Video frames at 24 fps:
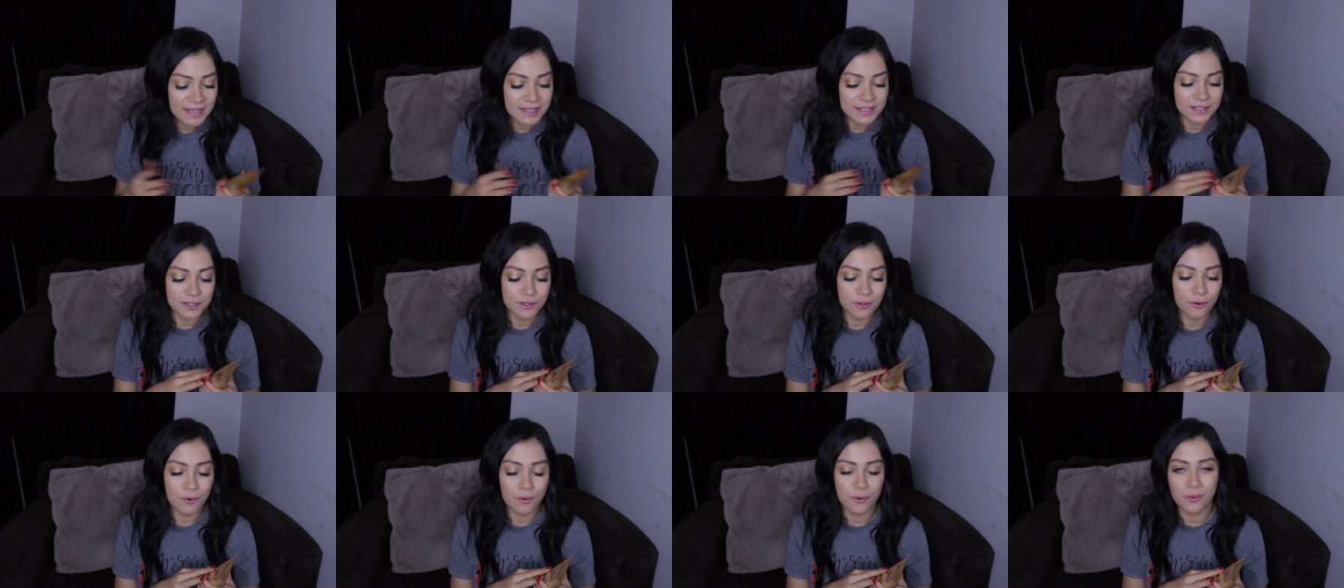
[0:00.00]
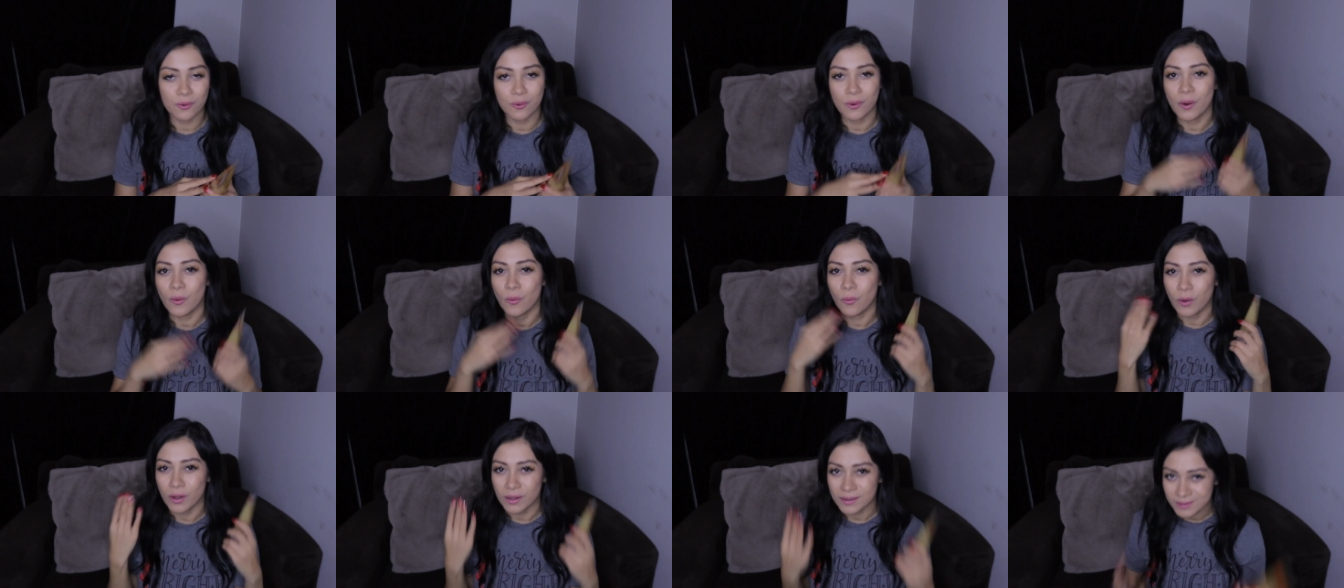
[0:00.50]

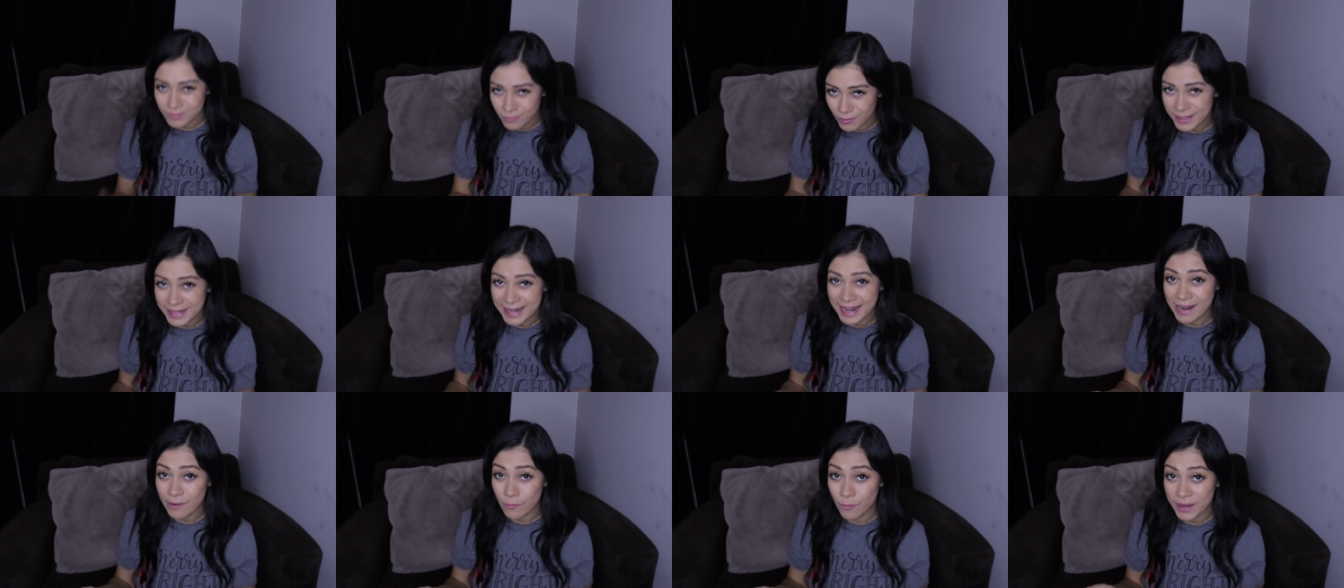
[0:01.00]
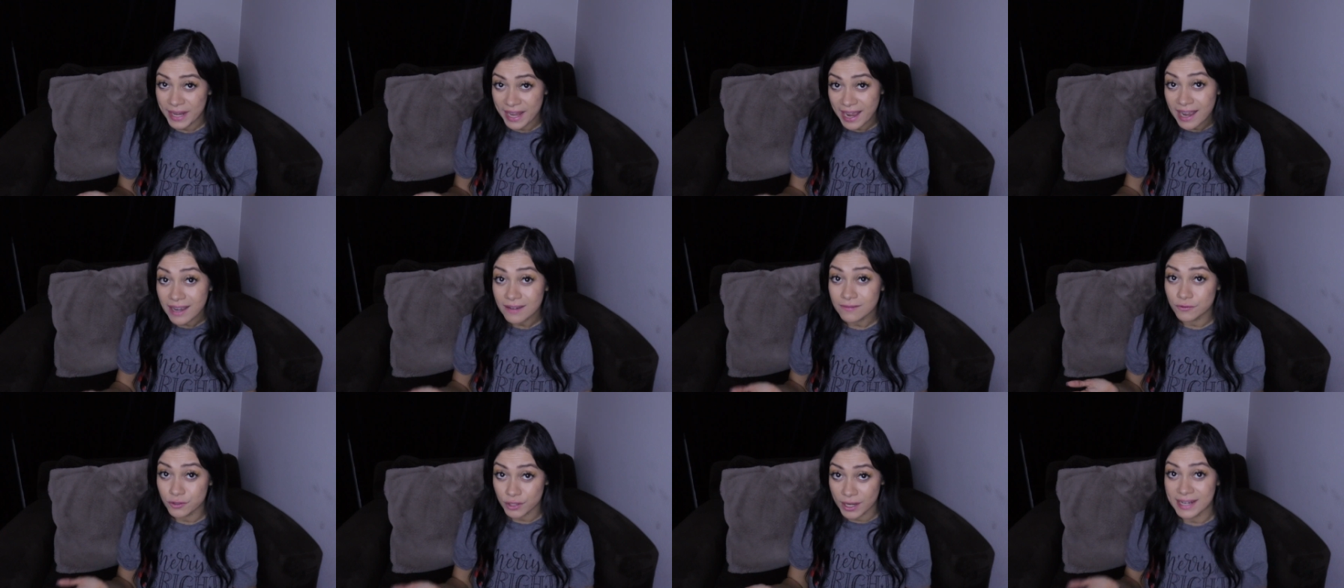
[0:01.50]
So when we
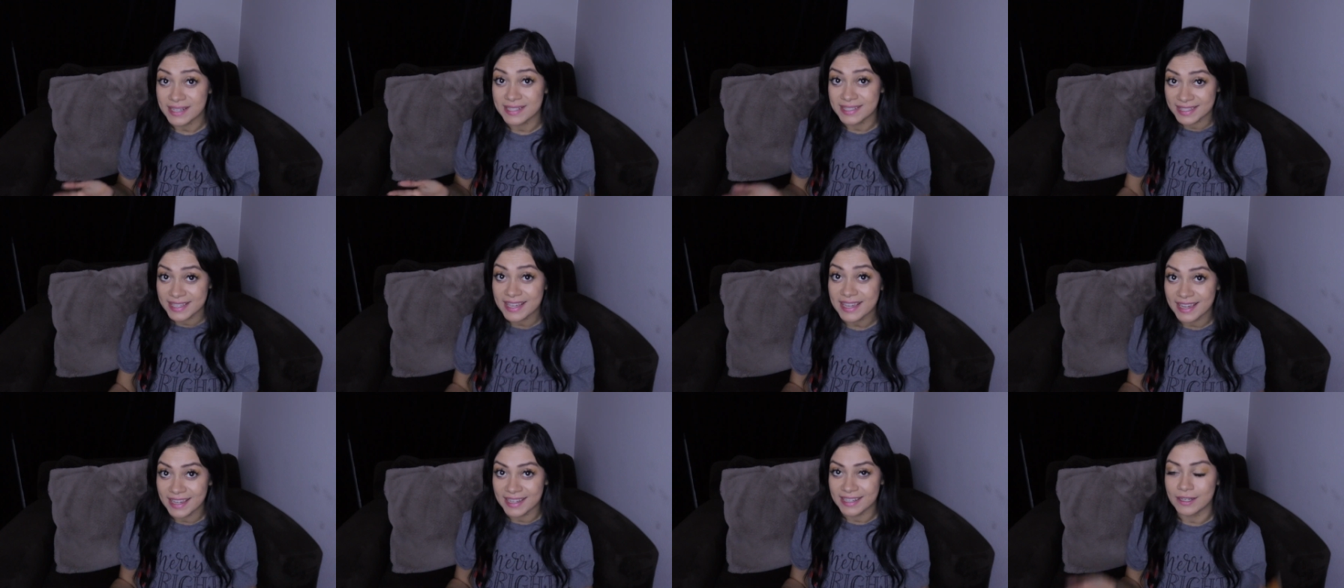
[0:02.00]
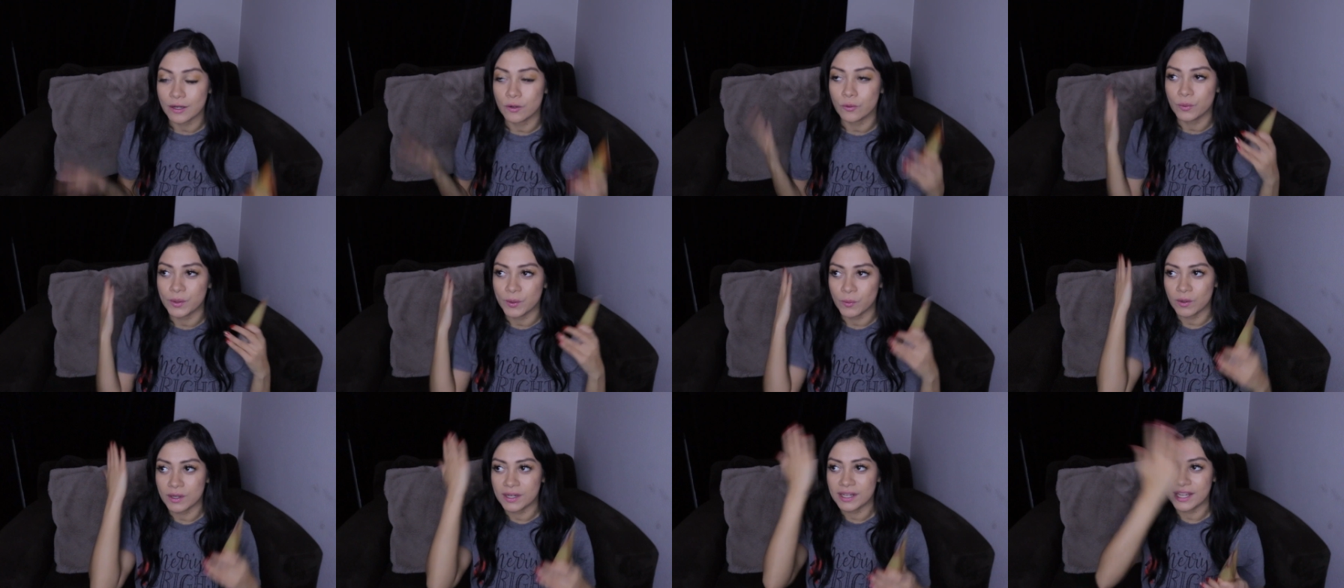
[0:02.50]
have dry skin,
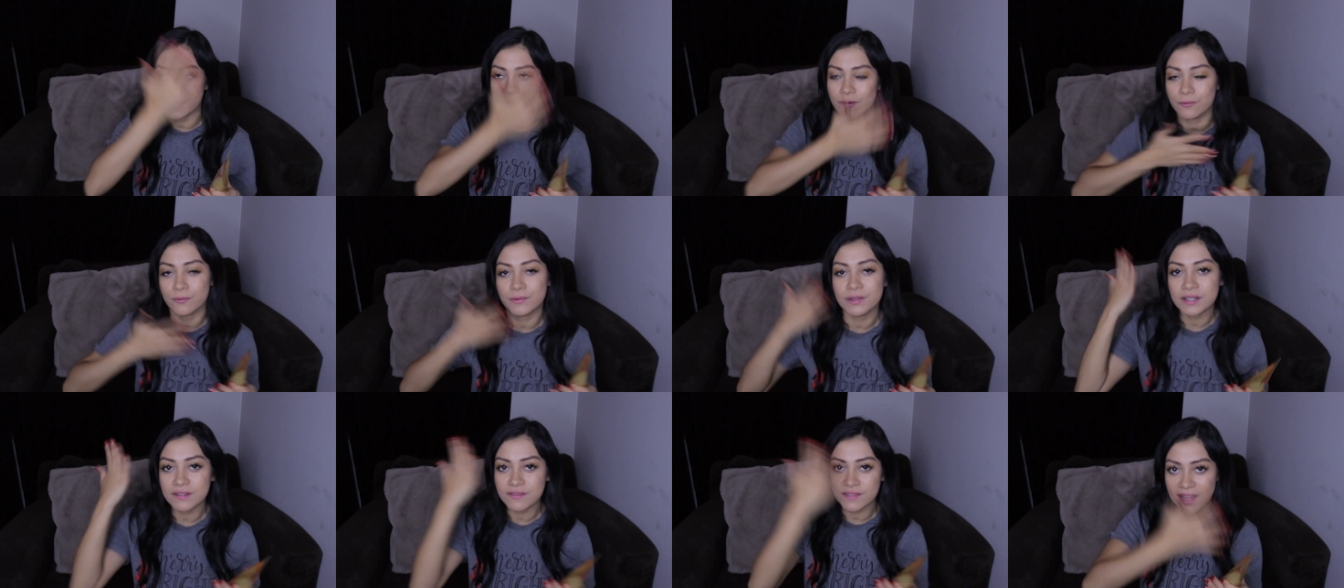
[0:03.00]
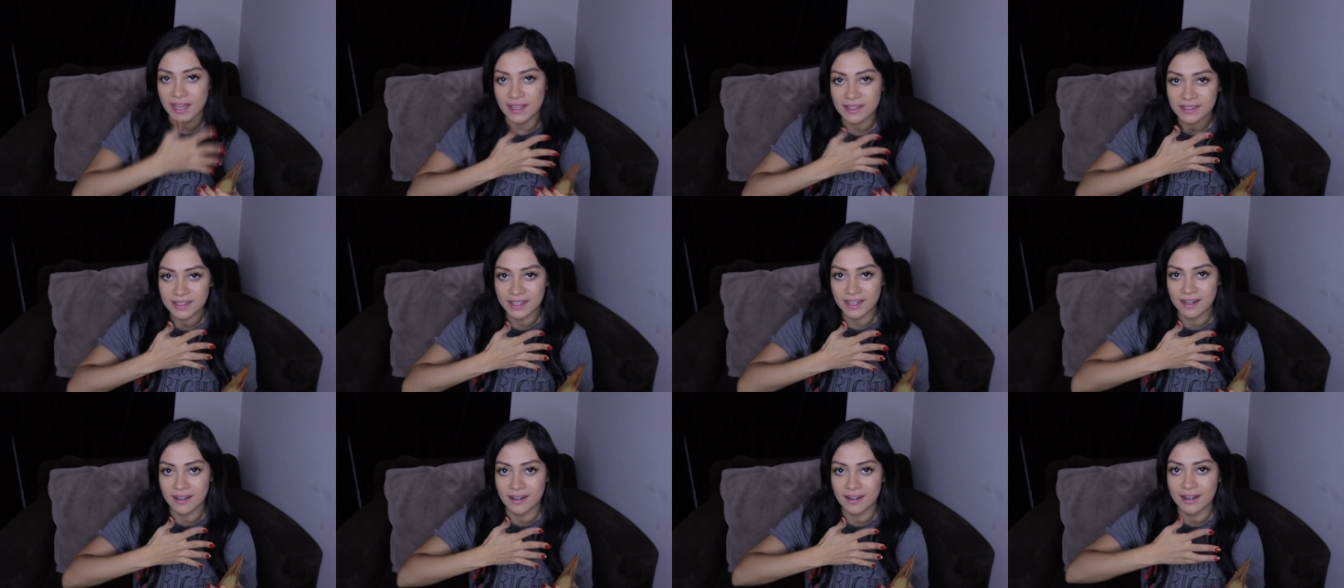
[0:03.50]
we want to get rid of that
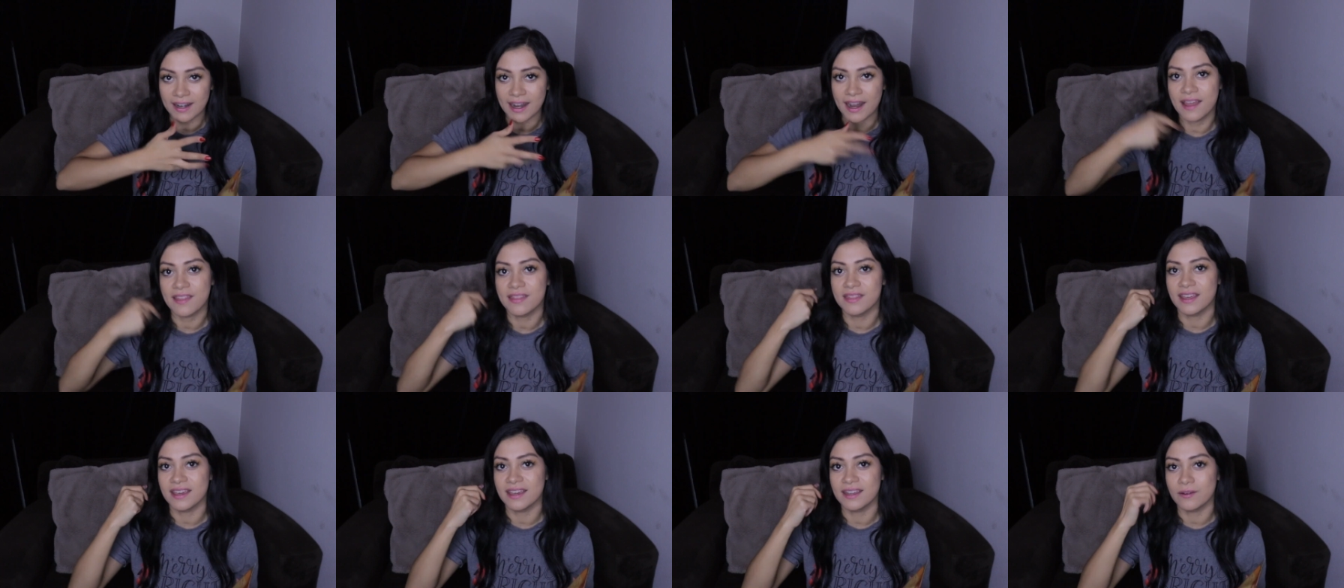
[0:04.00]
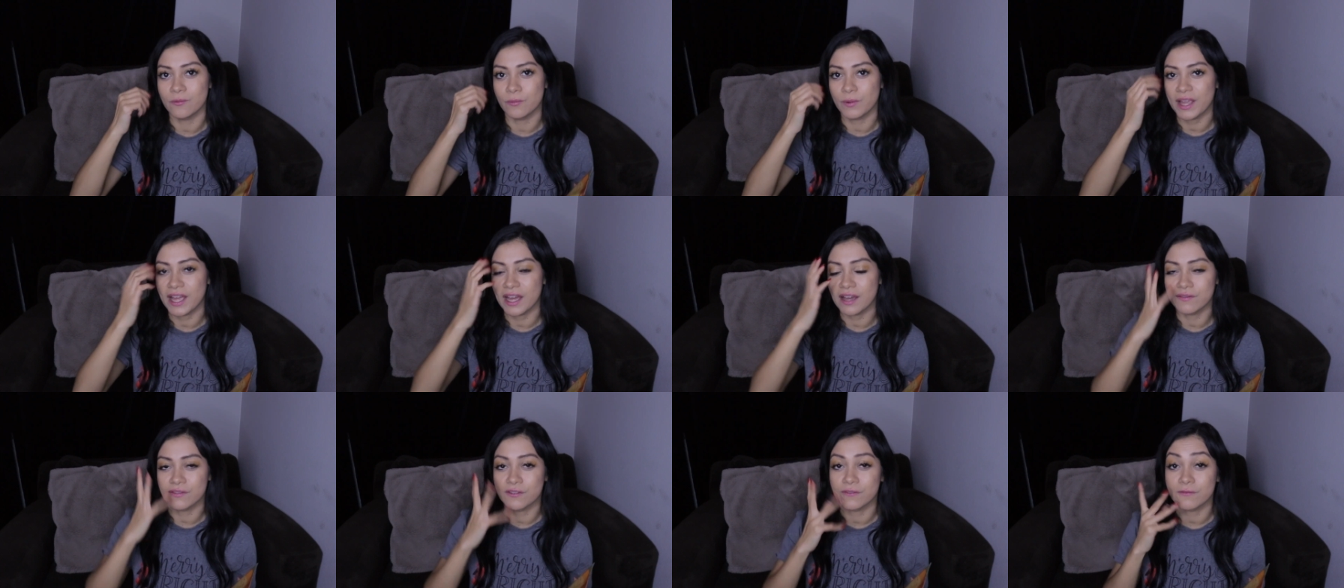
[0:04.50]
layer, and then we
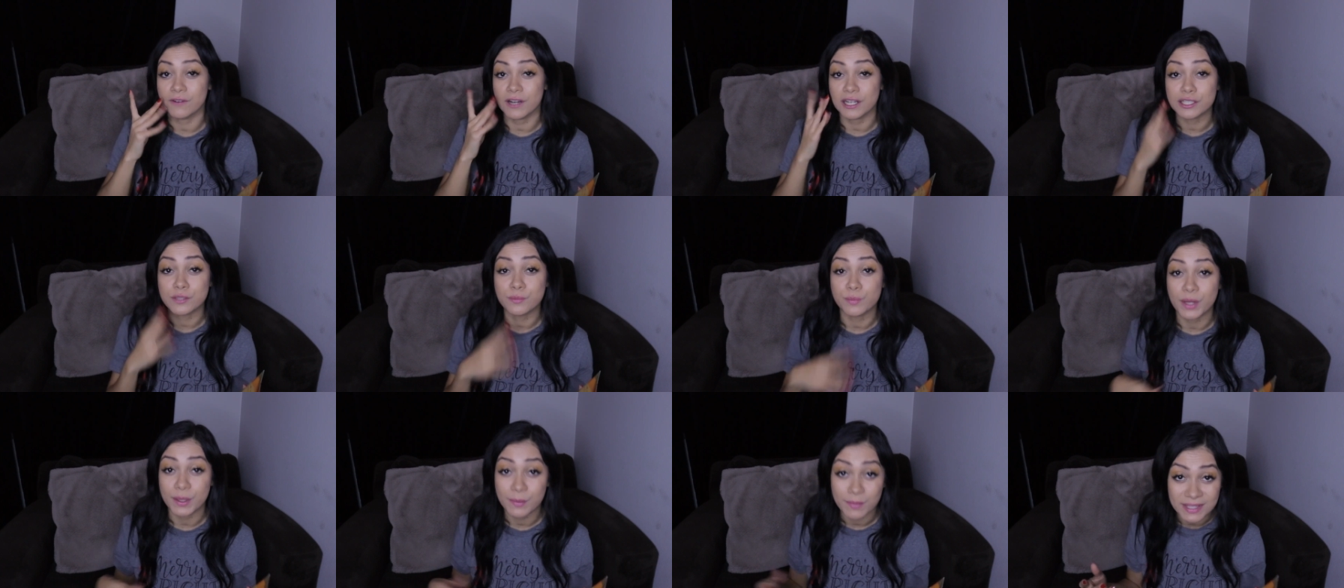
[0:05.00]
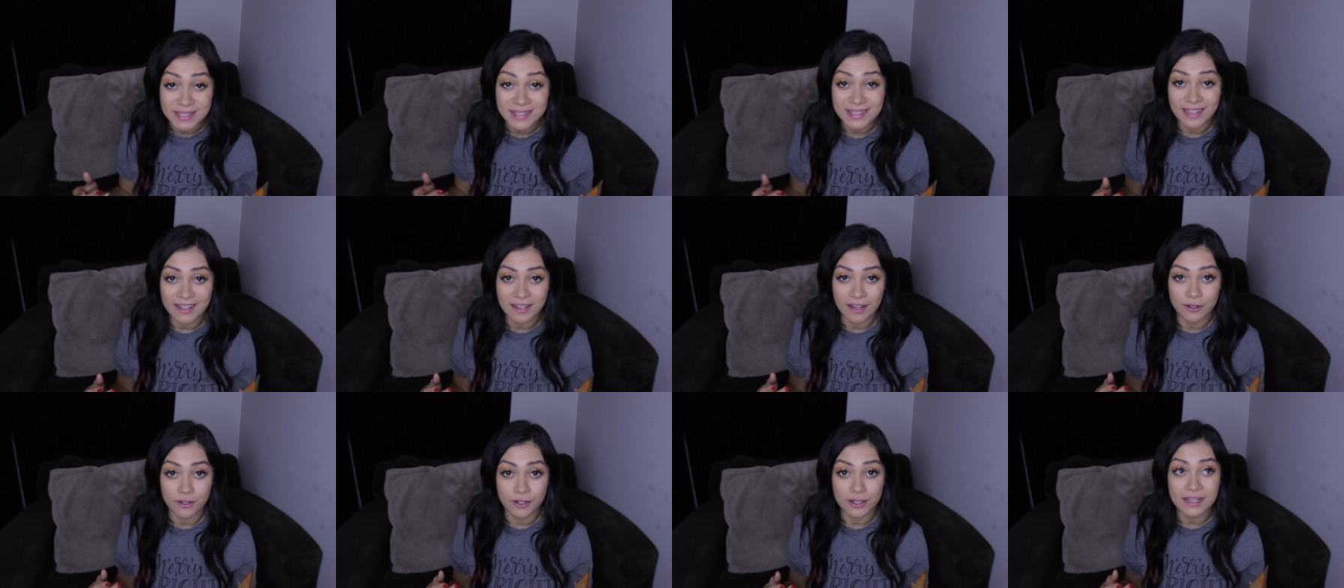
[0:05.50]
have the fresh baby
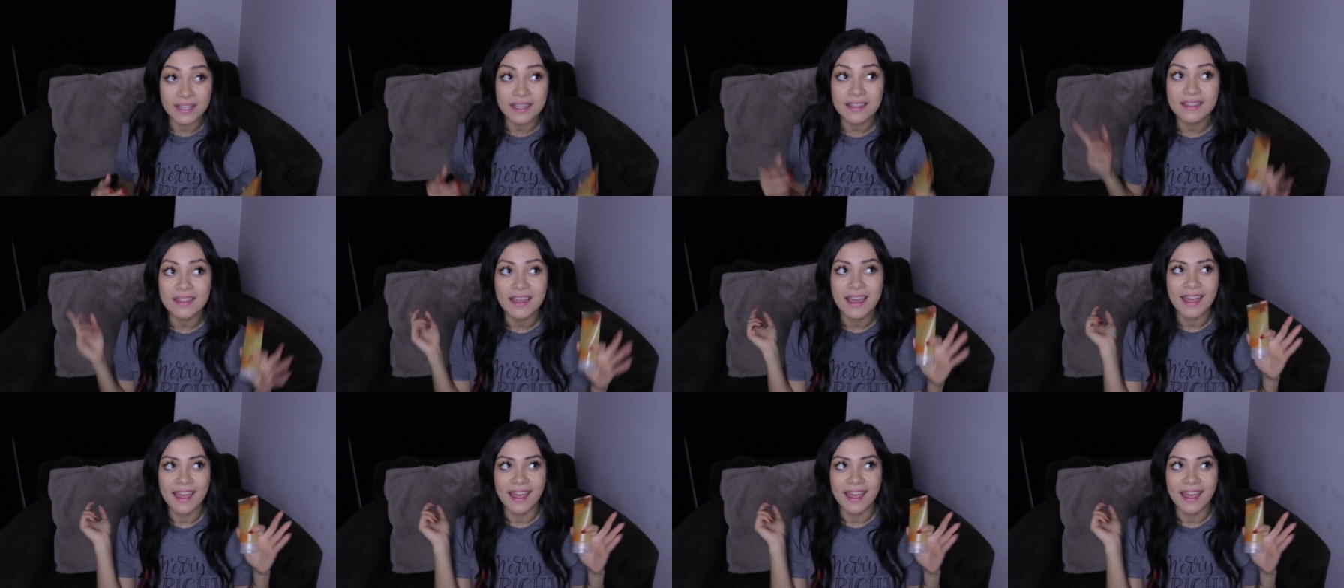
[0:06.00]
skin underneath.